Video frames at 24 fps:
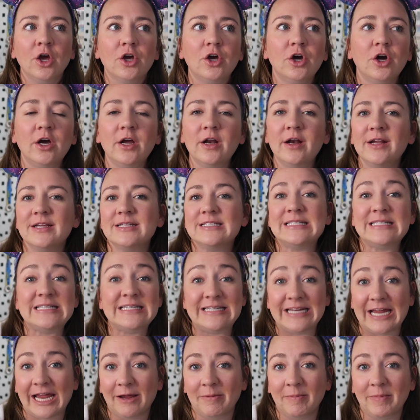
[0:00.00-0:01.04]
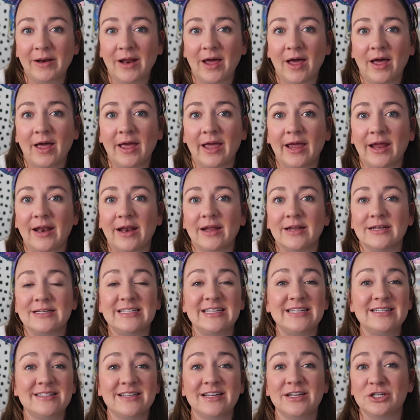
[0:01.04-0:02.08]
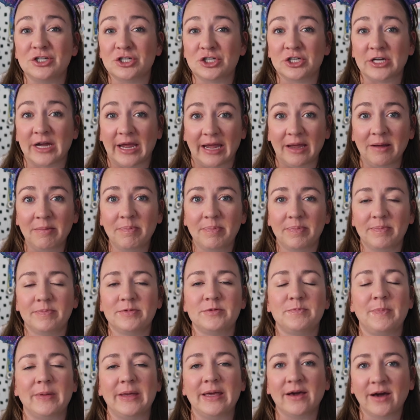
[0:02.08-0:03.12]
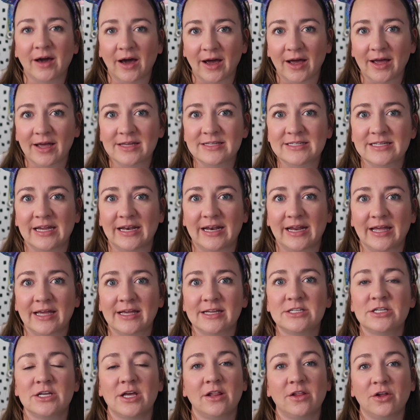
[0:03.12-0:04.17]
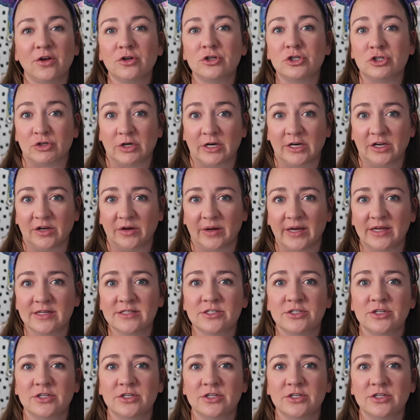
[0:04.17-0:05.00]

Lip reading: good stamina and decent shape because it is a little strenuous.